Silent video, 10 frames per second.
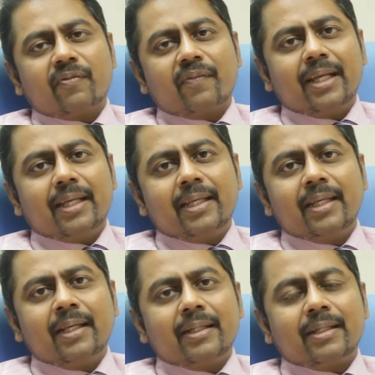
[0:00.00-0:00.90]
freely,
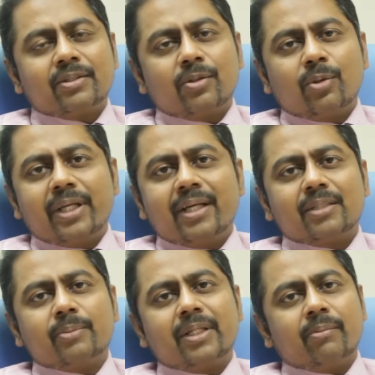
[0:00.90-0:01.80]
then slowly it
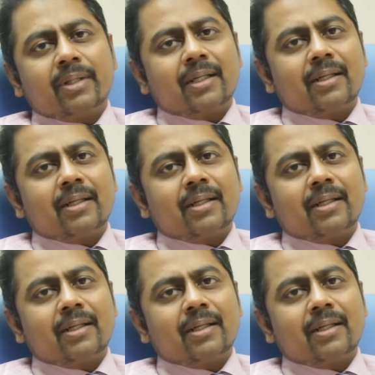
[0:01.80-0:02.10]
is becoming a